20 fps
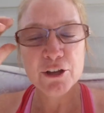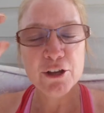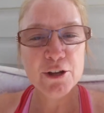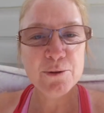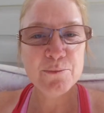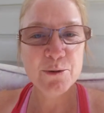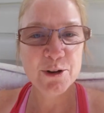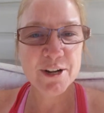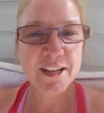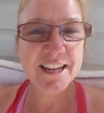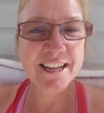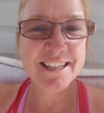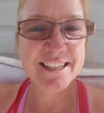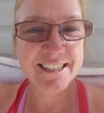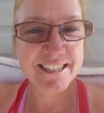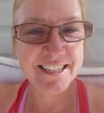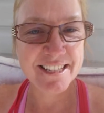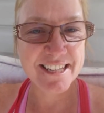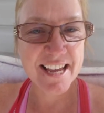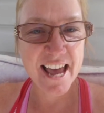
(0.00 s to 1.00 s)
Good morning,
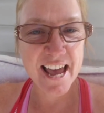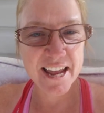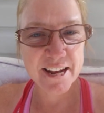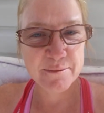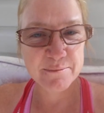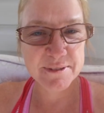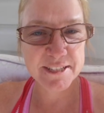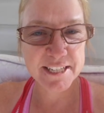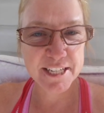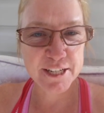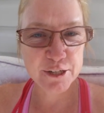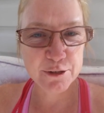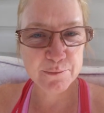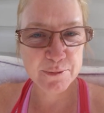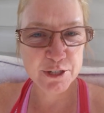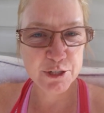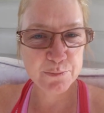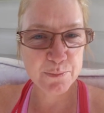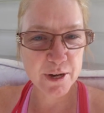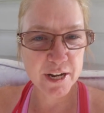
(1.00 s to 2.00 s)
it's Lisa Adams here,
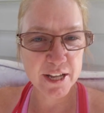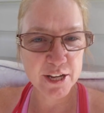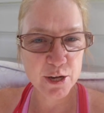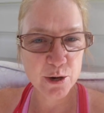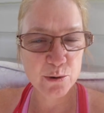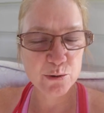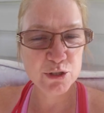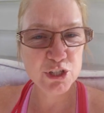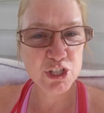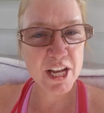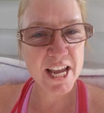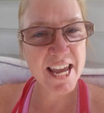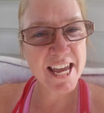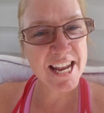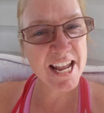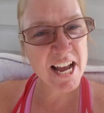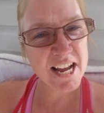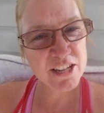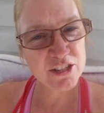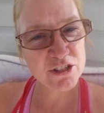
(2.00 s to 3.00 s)
Beachbody Coach,
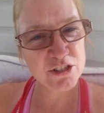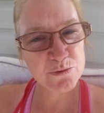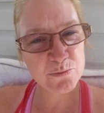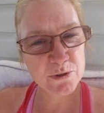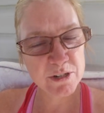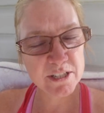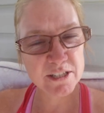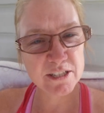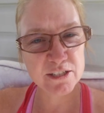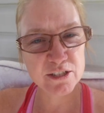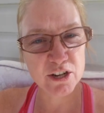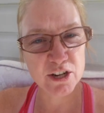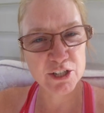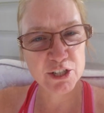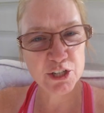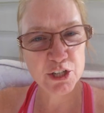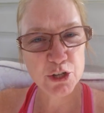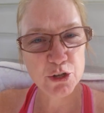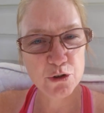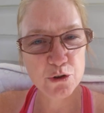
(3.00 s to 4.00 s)
and I just wanted to talk
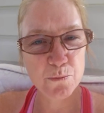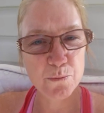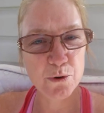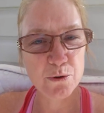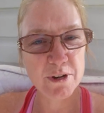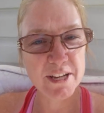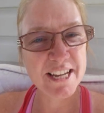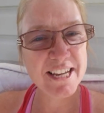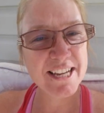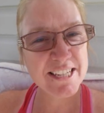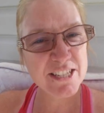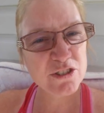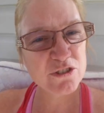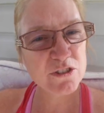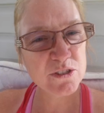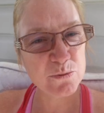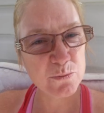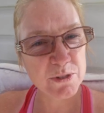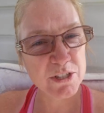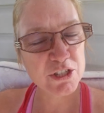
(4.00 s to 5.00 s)
to you about, is
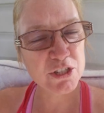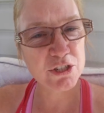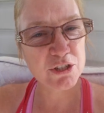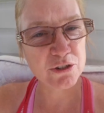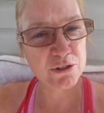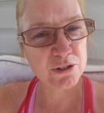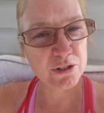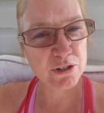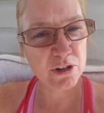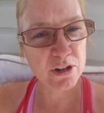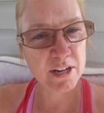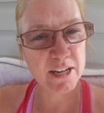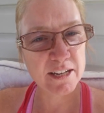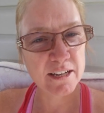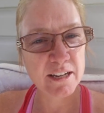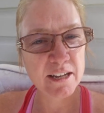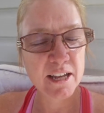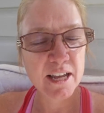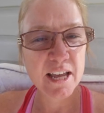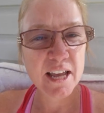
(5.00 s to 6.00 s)
your switch turned on?
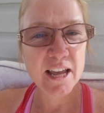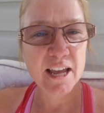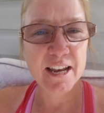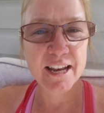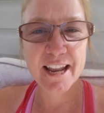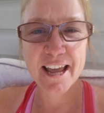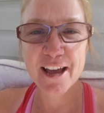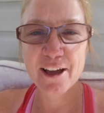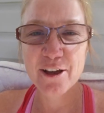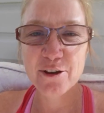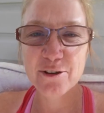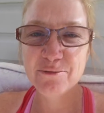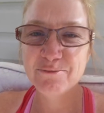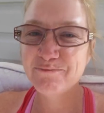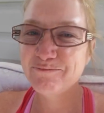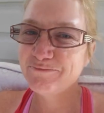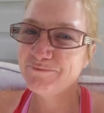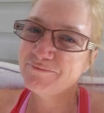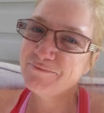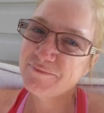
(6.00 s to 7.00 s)
Now,
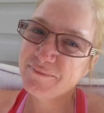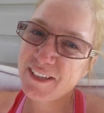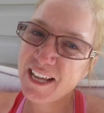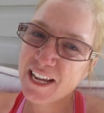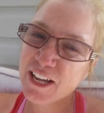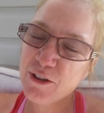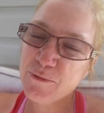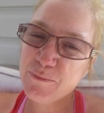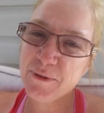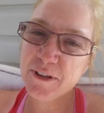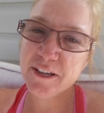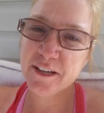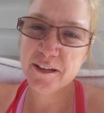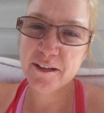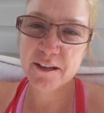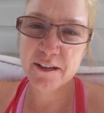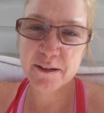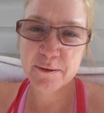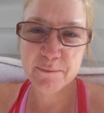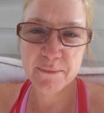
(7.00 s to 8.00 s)
that could
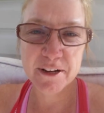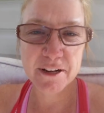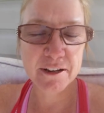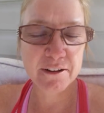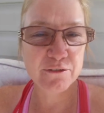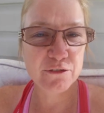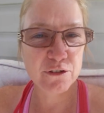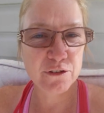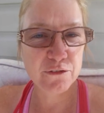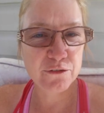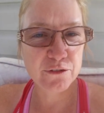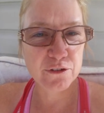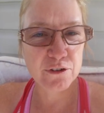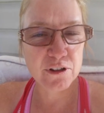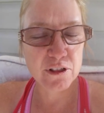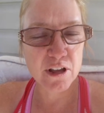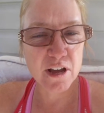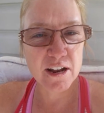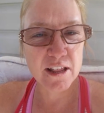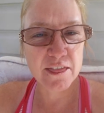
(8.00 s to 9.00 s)
be meaningful for
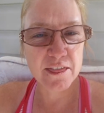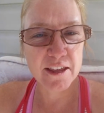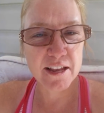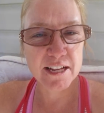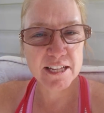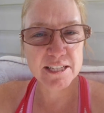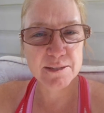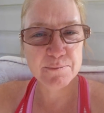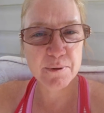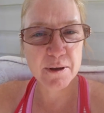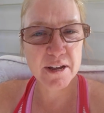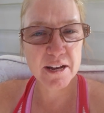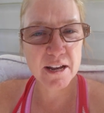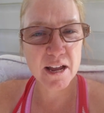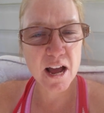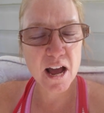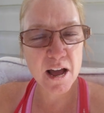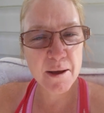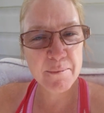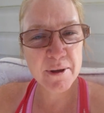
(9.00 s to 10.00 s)
a lot of things, but
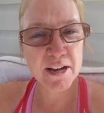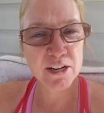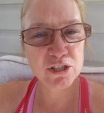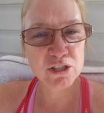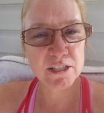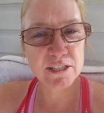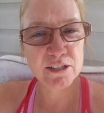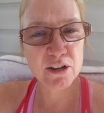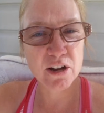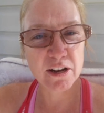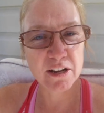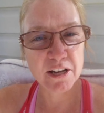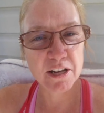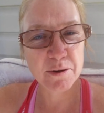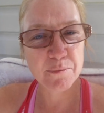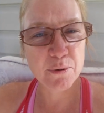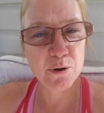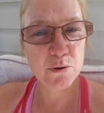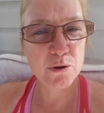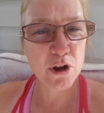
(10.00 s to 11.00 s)
I'm actually
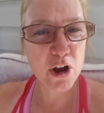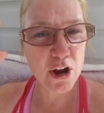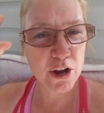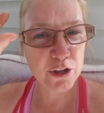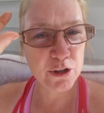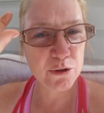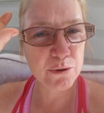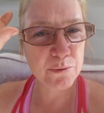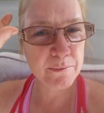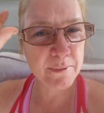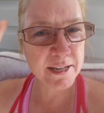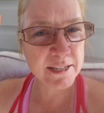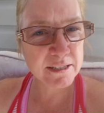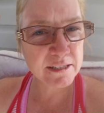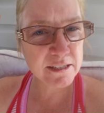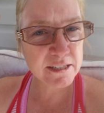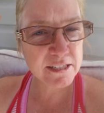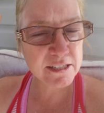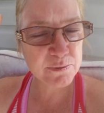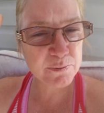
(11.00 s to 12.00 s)
talking about, are you
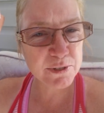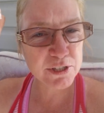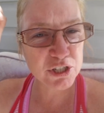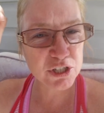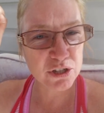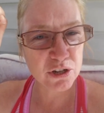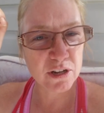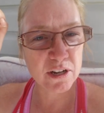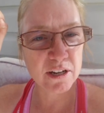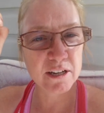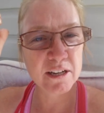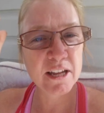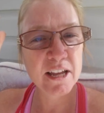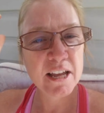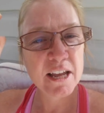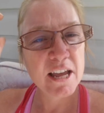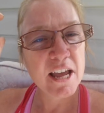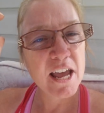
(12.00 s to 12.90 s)
mentally switched on